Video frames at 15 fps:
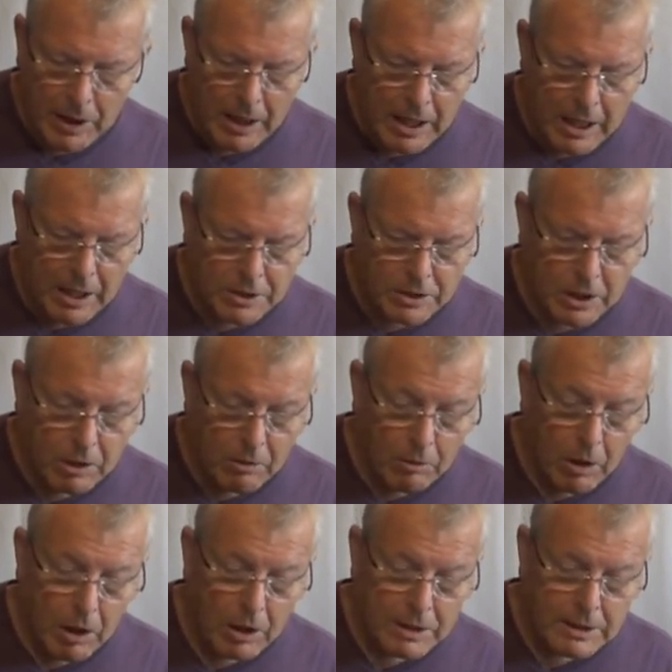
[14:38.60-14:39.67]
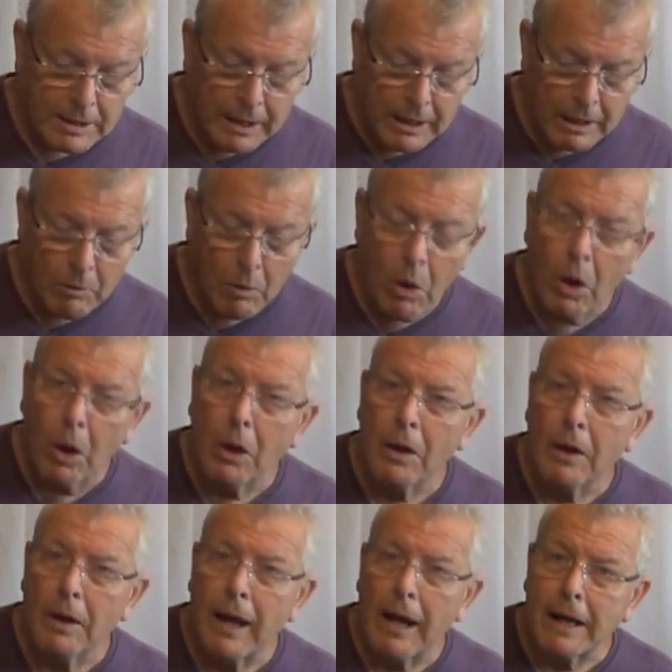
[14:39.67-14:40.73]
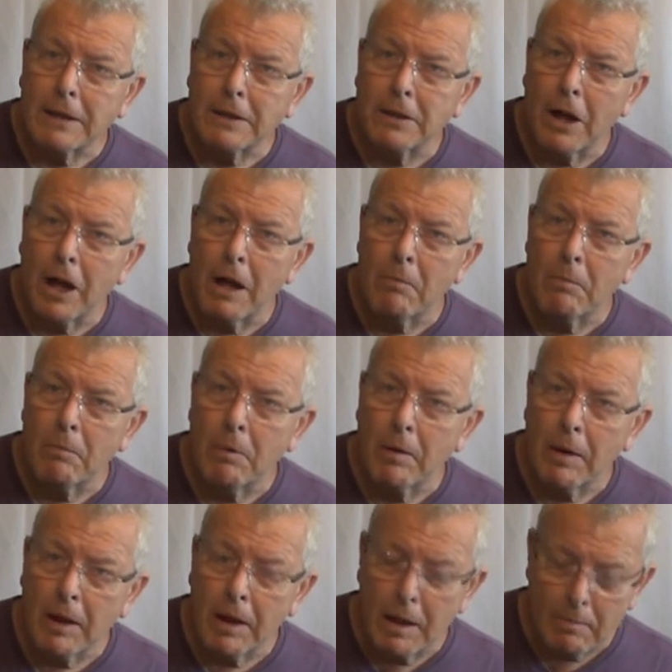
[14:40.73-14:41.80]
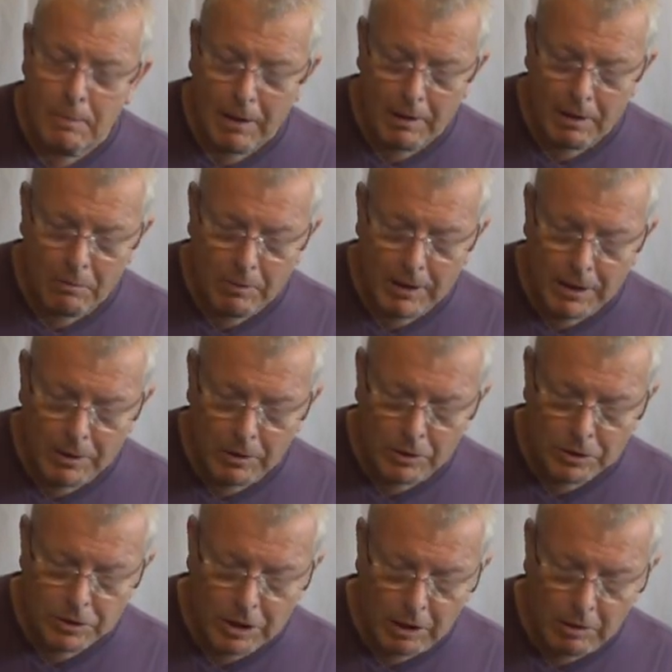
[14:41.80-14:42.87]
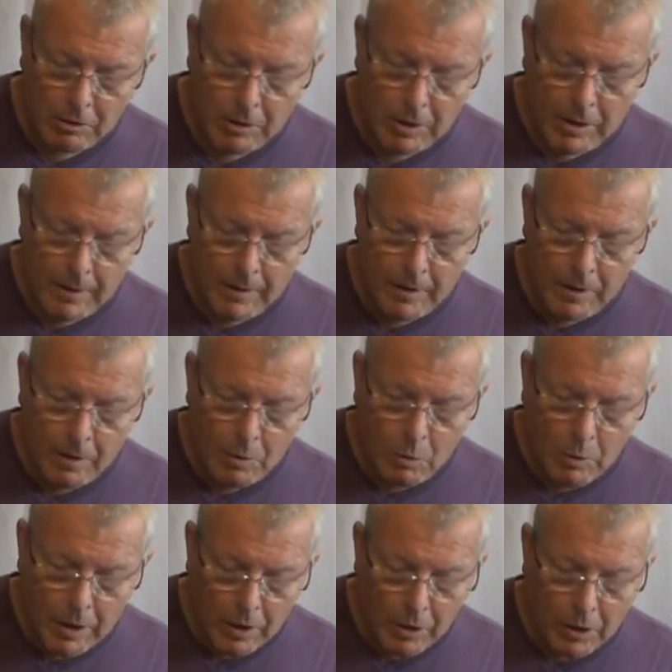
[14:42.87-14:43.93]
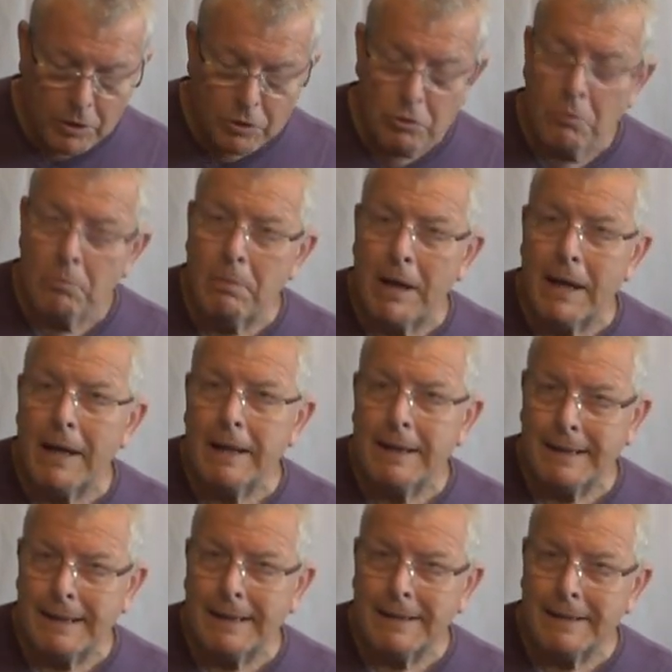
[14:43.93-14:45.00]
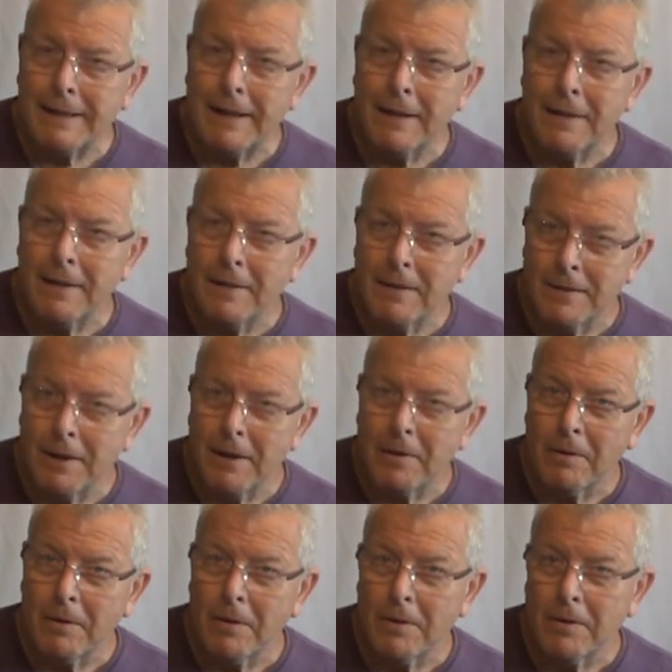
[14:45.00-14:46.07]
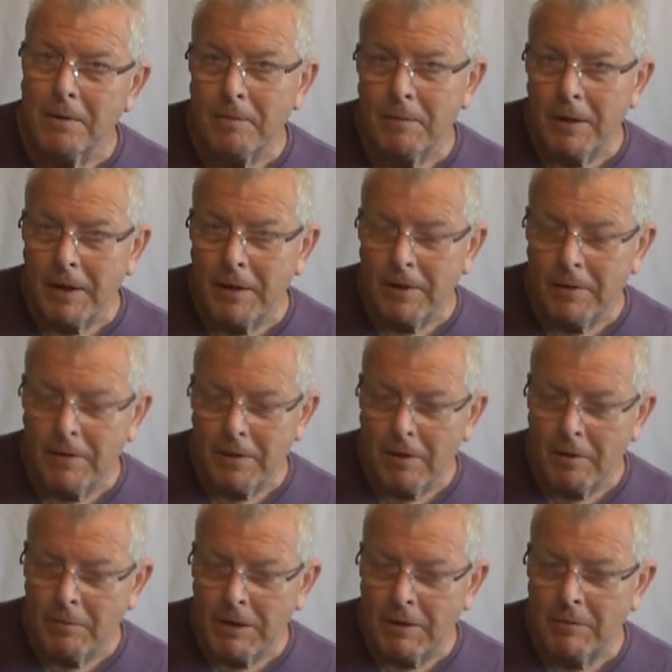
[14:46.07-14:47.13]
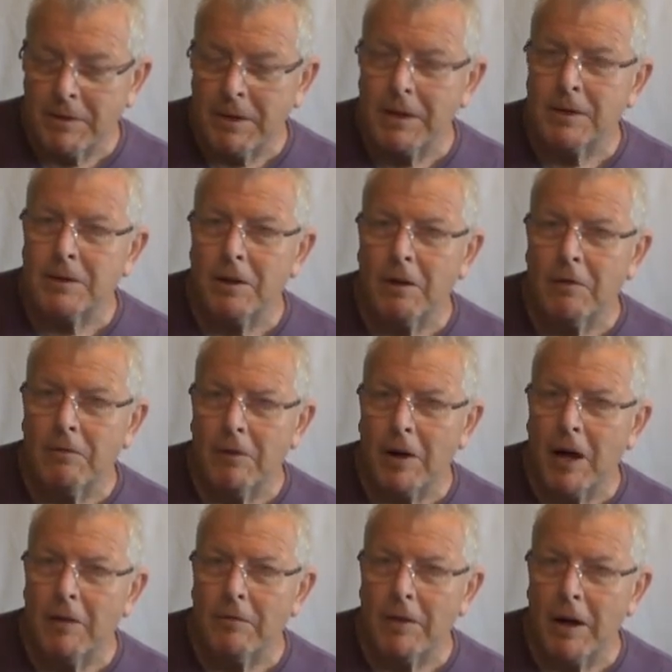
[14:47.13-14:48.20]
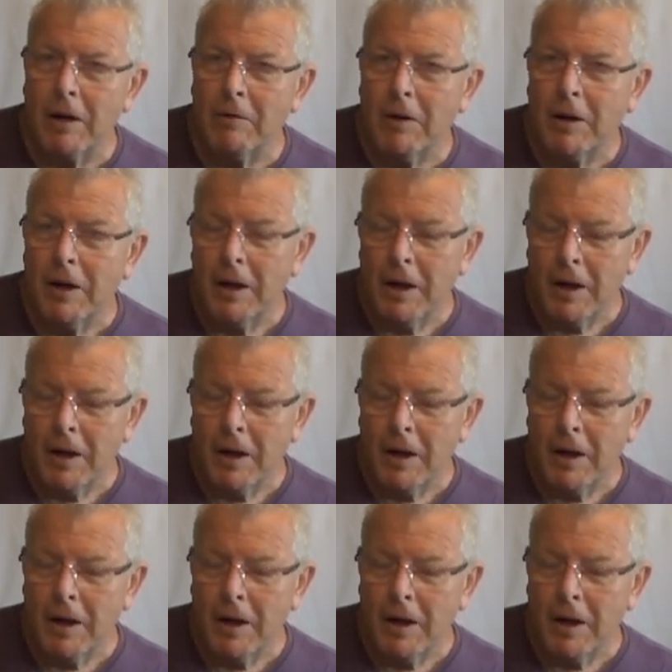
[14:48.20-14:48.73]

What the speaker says: So I'll see you all next time in about a week or so, when I should be 16 stone something. So So I'm 17 stone 5 now.